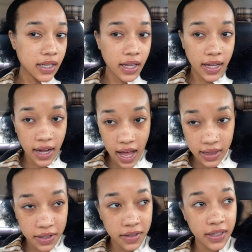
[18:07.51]
Like, I
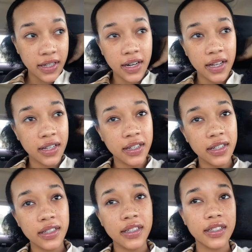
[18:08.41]
literally cannot get
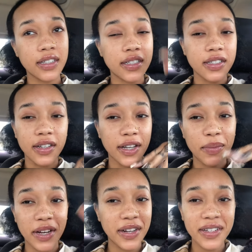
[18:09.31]
nothing done until I get
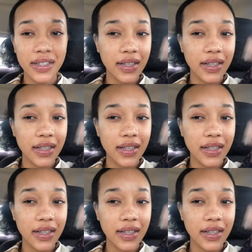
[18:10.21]
my hair done.